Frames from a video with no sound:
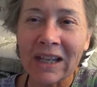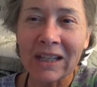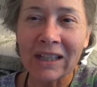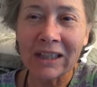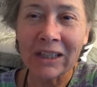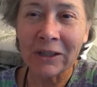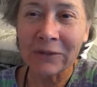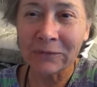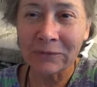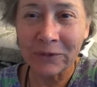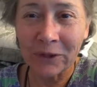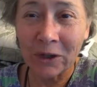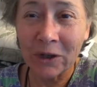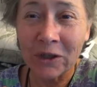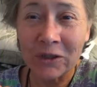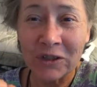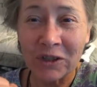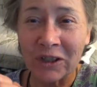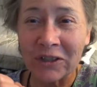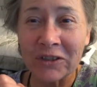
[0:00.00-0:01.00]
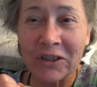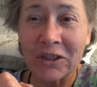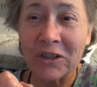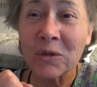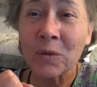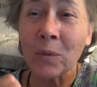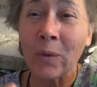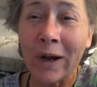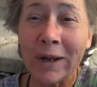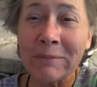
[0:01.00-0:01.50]
converge on
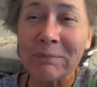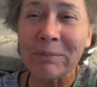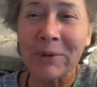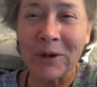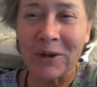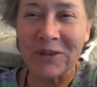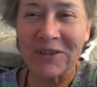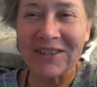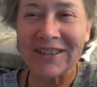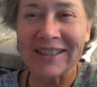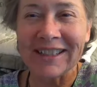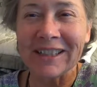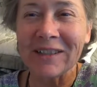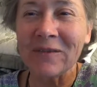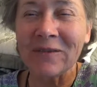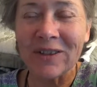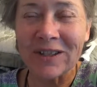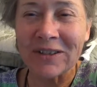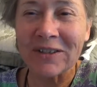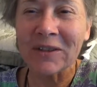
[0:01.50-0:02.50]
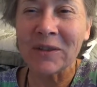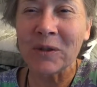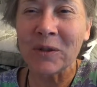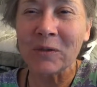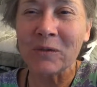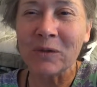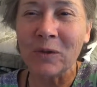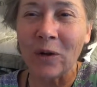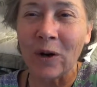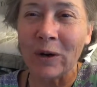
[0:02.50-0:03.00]
just one person in physical
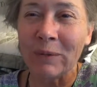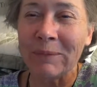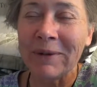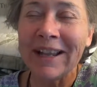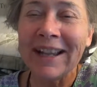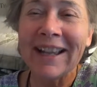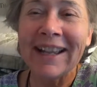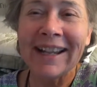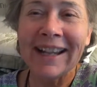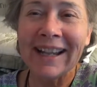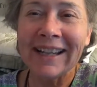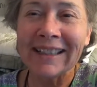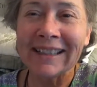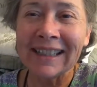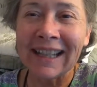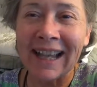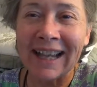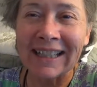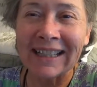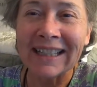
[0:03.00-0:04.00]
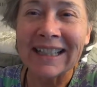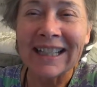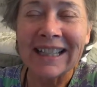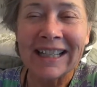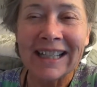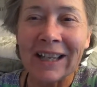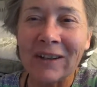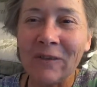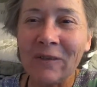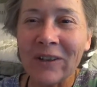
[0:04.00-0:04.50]
form, and like
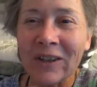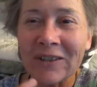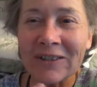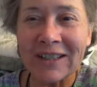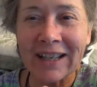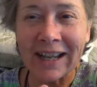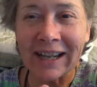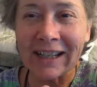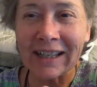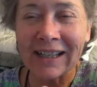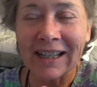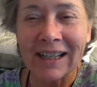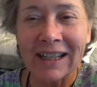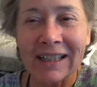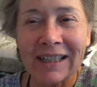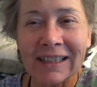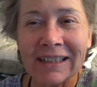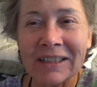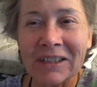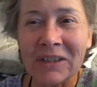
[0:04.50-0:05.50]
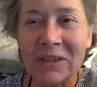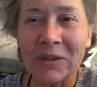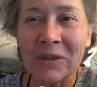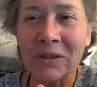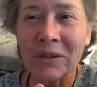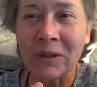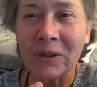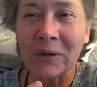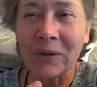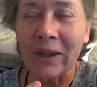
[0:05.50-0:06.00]
it feels like uh, you
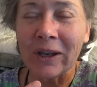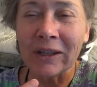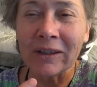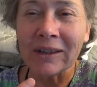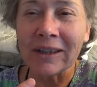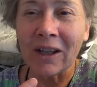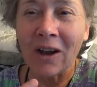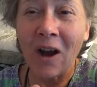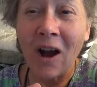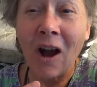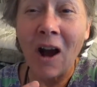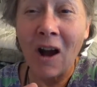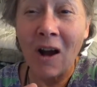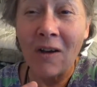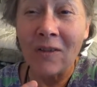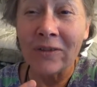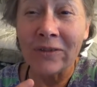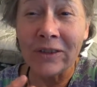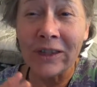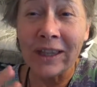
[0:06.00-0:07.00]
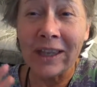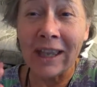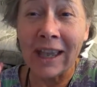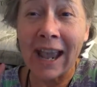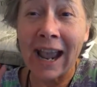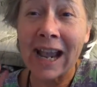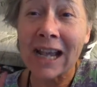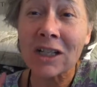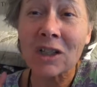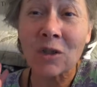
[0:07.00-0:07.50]
know that the the
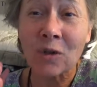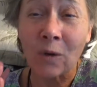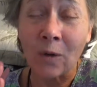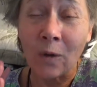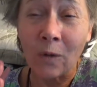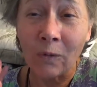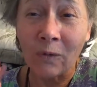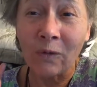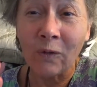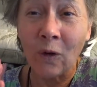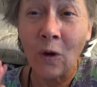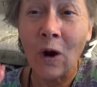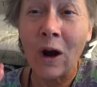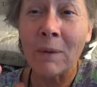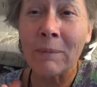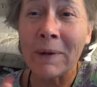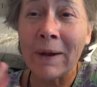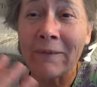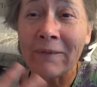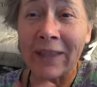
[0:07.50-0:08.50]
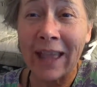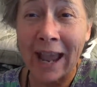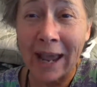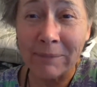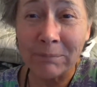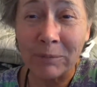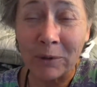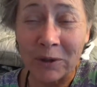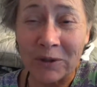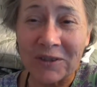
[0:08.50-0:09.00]
astral form of
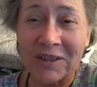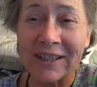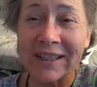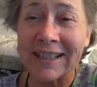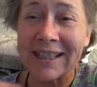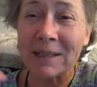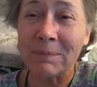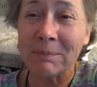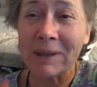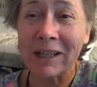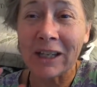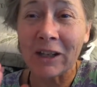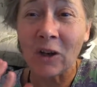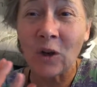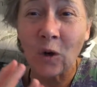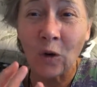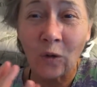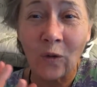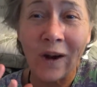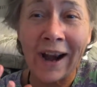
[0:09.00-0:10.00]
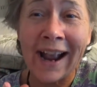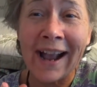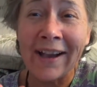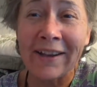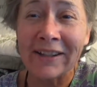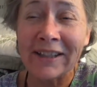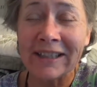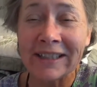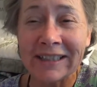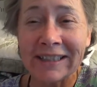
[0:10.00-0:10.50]
that person is being
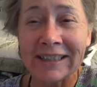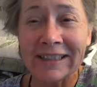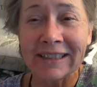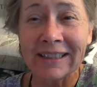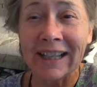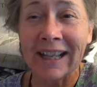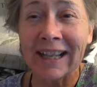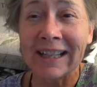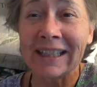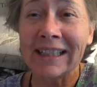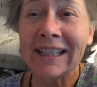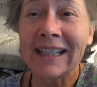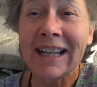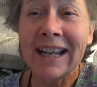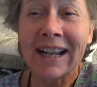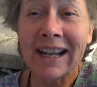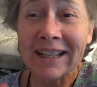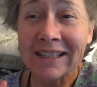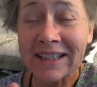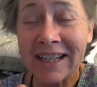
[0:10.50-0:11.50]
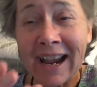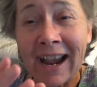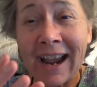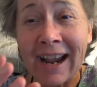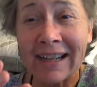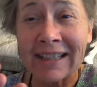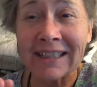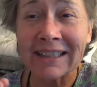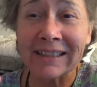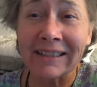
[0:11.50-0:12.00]
crowded and like
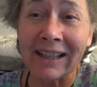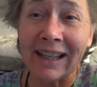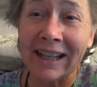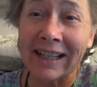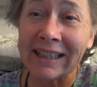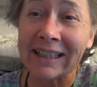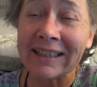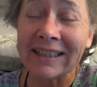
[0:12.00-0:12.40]
attacked and like